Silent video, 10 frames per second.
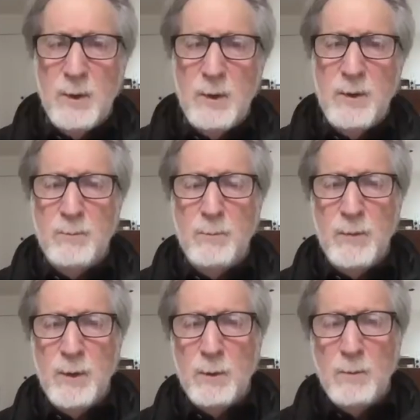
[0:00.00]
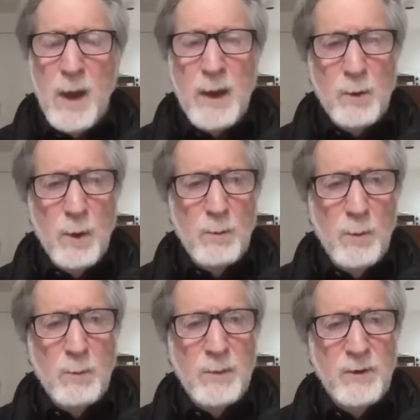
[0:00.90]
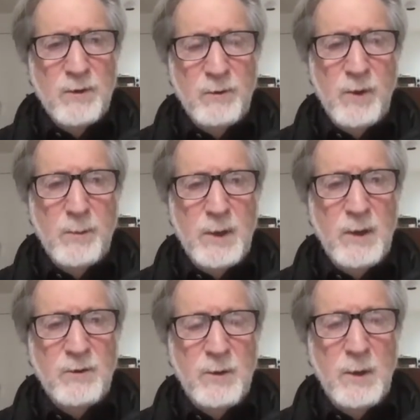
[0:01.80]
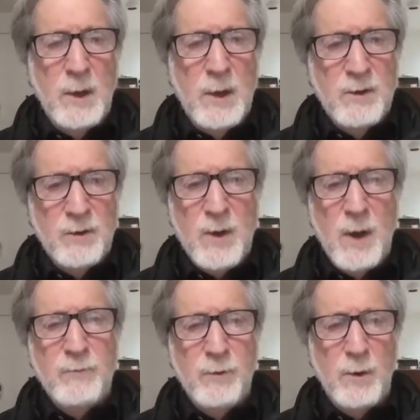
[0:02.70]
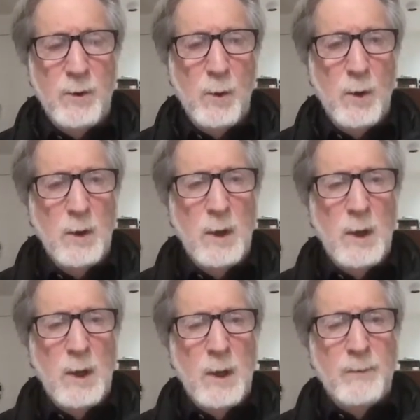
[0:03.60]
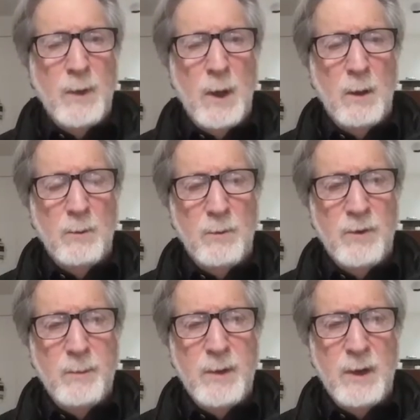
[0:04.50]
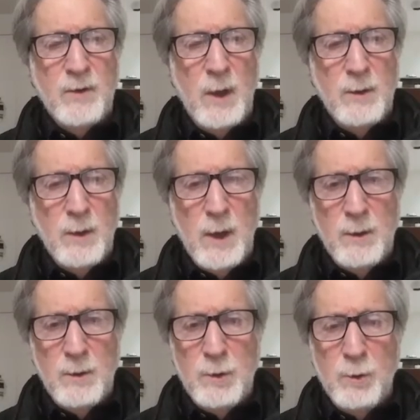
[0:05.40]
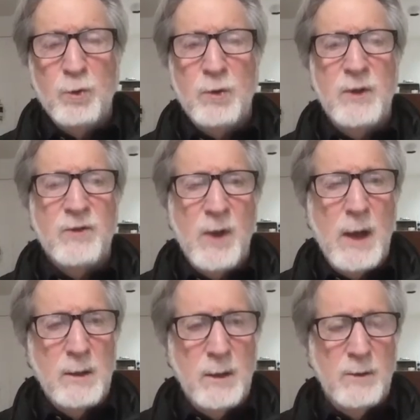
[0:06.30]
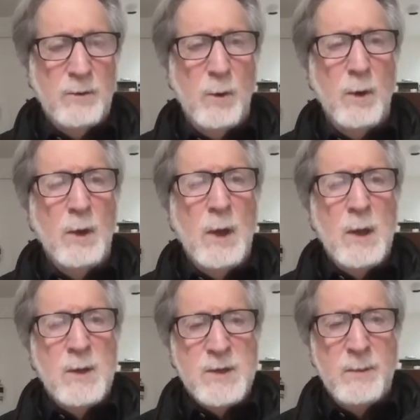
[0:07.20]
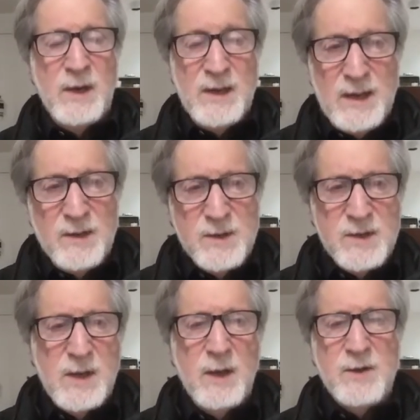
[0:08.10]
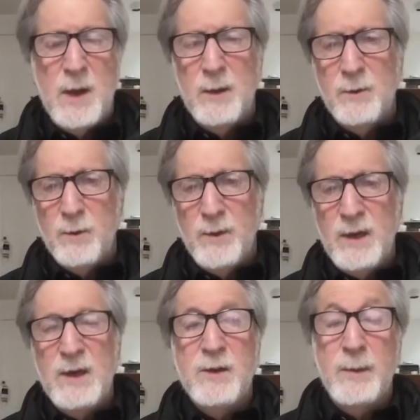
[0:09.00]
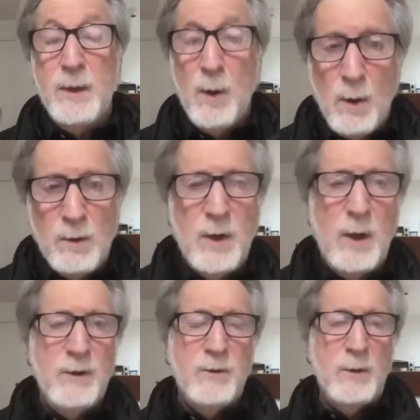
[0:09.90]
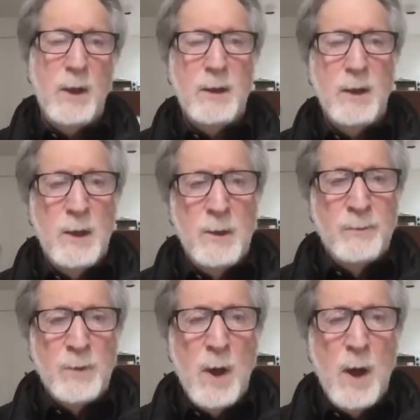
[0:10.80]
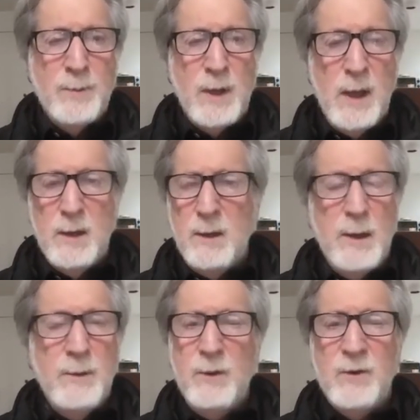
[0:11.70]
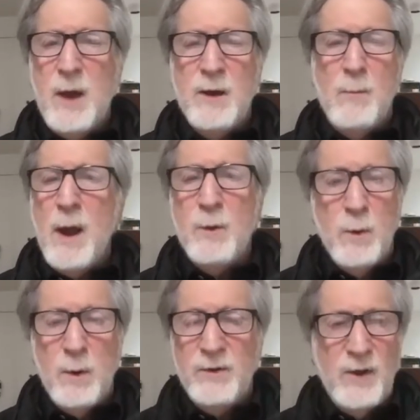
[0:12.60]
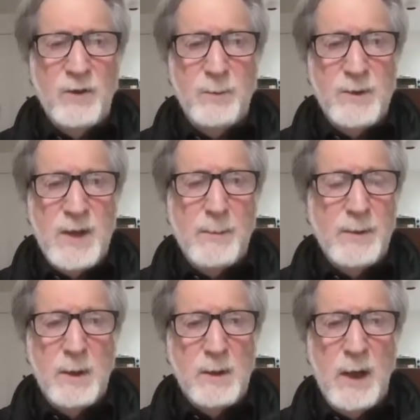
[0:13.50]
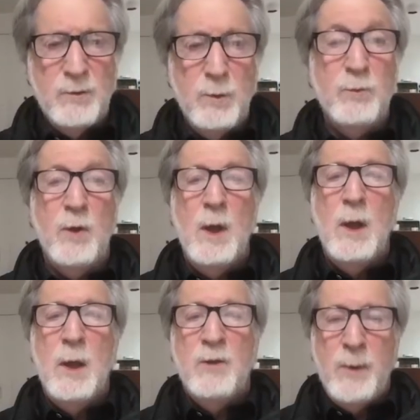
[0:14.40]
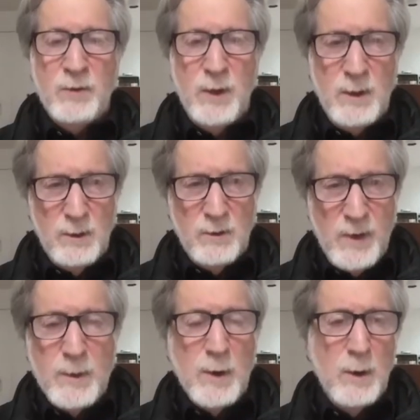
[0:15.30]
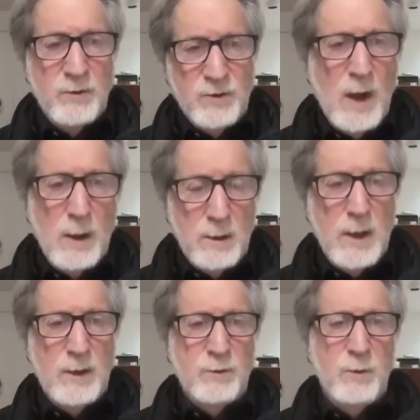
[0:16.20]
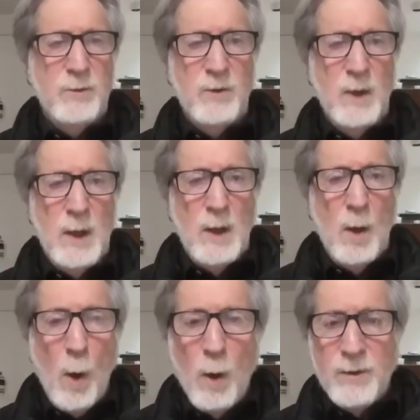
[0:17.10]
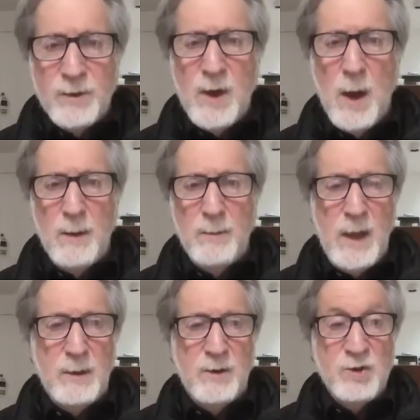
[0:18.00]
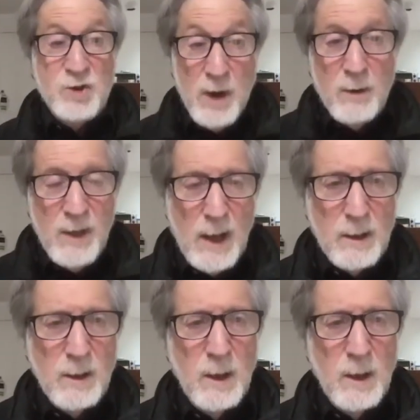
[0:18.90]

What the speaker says: the little micro moments of somebody's discomfort, or somebody's unusually silent, or somebody needs to stay silent, or they need to be called on? These are like complicated, and these kind of micro assessments happen in classrooms, especially seminar style classrooms, all the time. And to share that